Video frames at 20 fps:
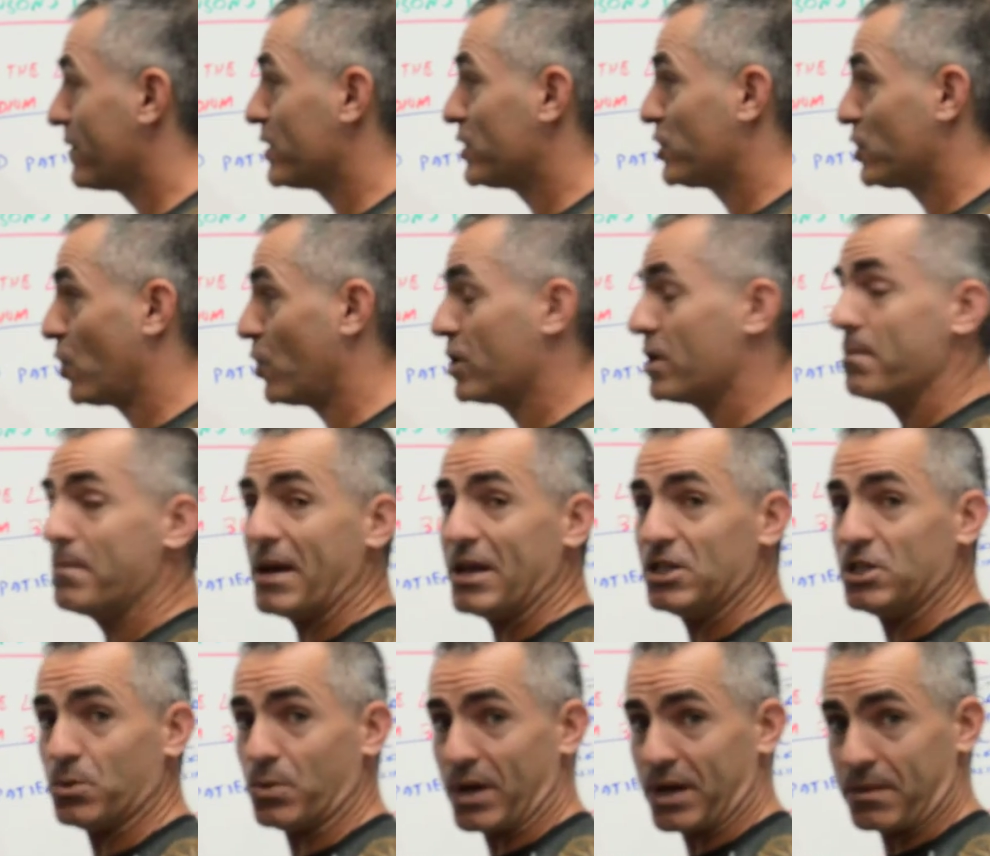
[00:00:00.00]
the sodium
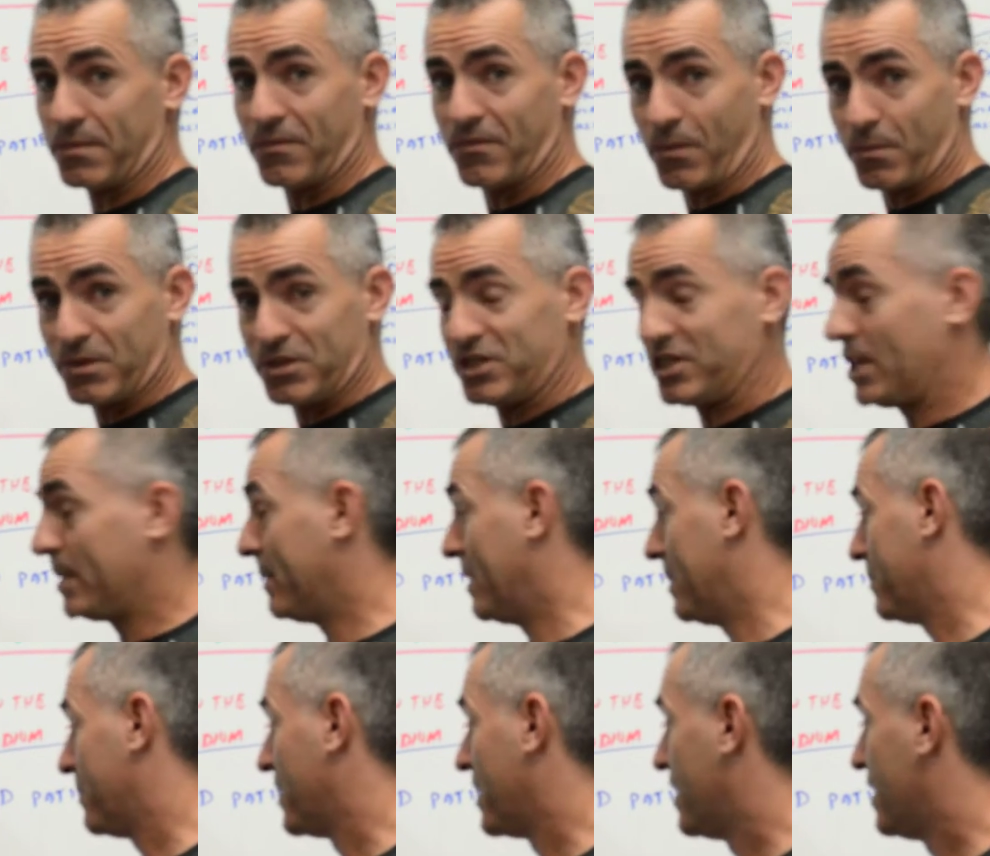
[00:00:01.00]
benzoate from the
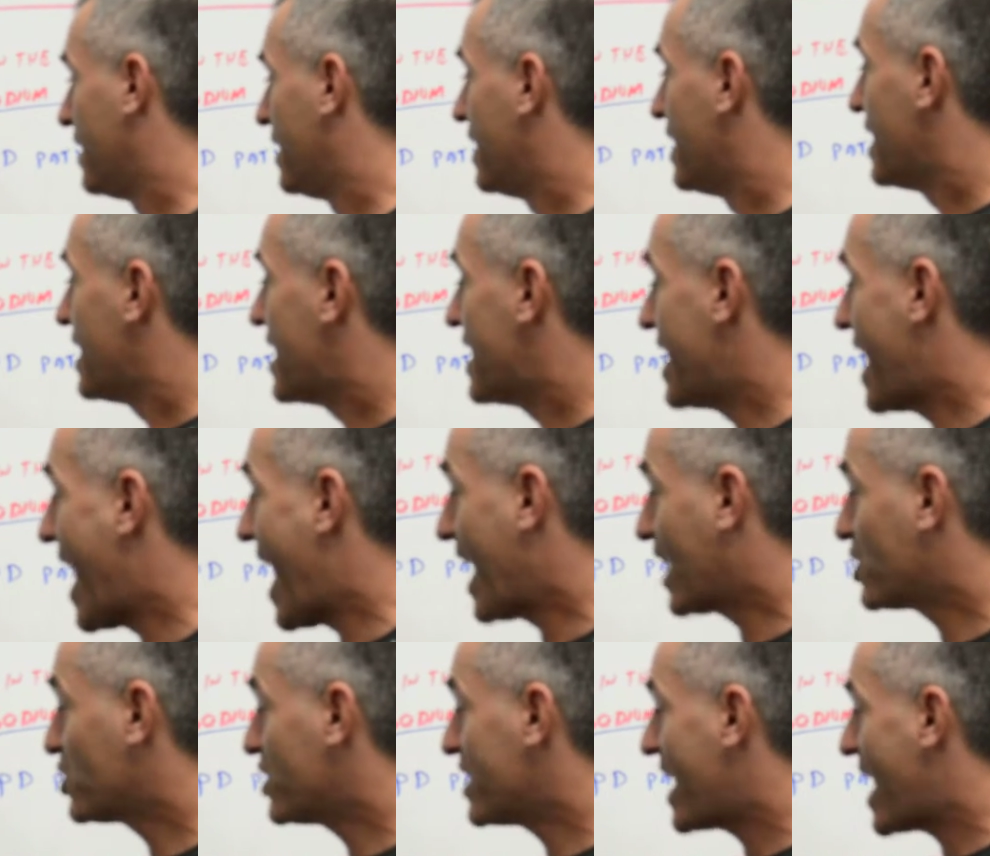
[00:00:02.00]
cinnamon, it
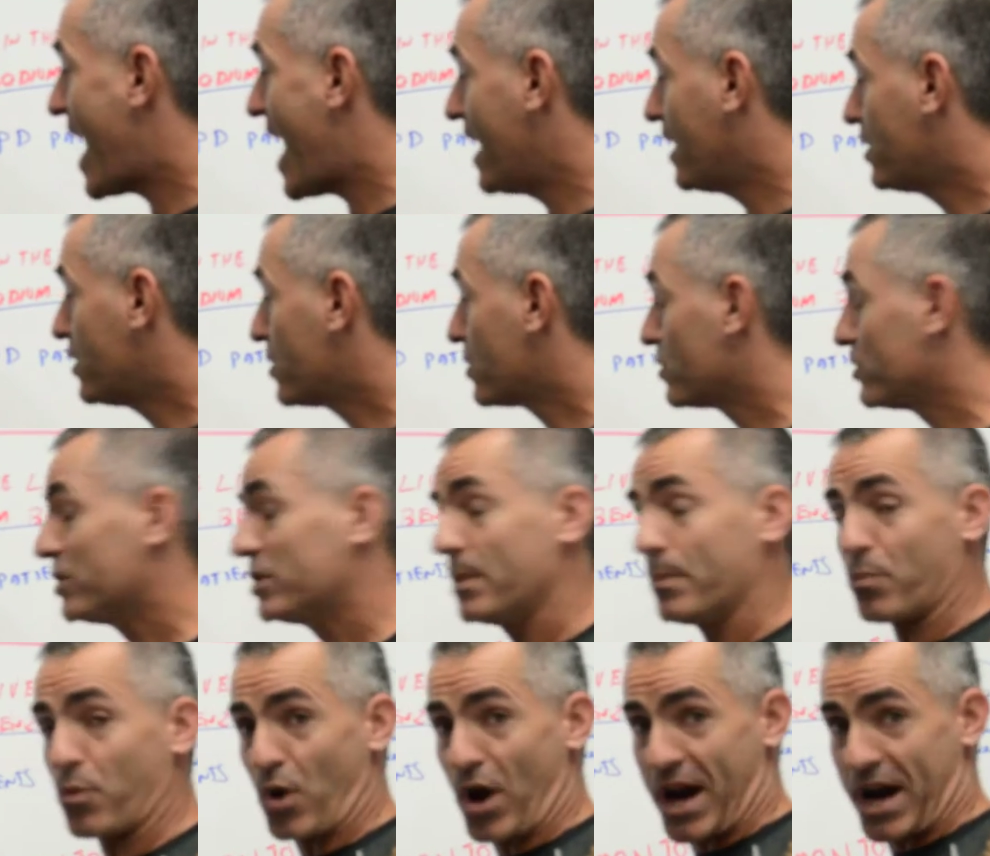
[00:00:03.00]
actually enters the
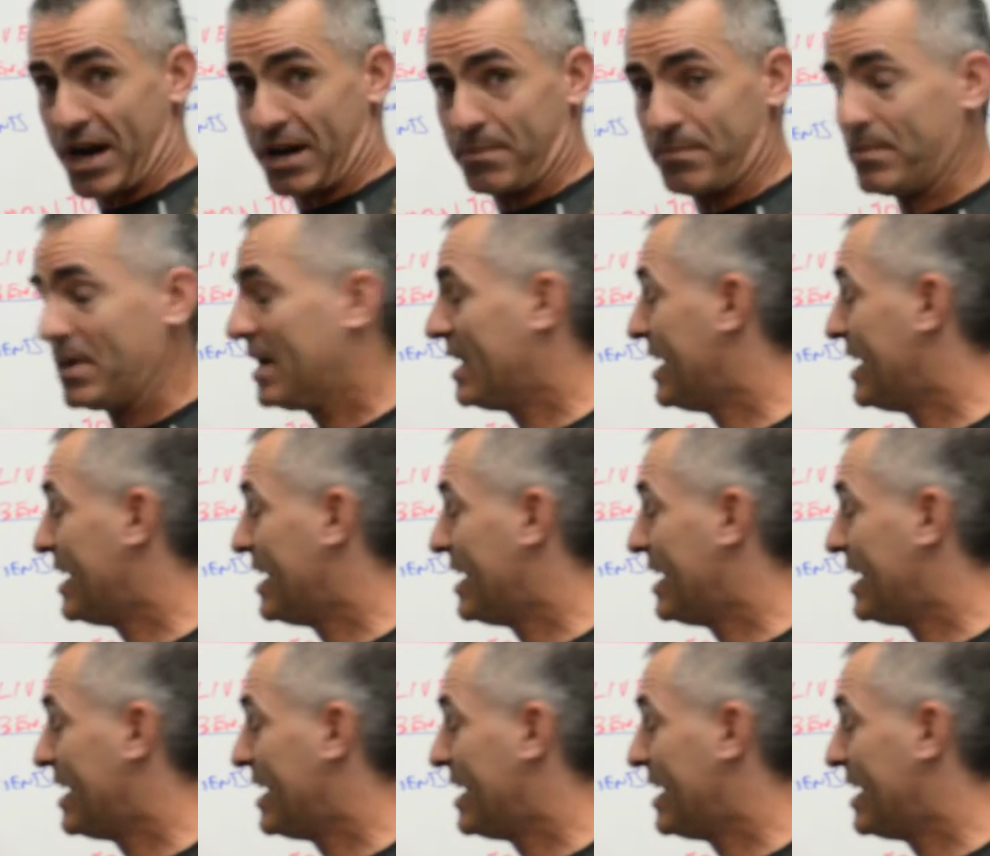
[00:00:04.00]
brain,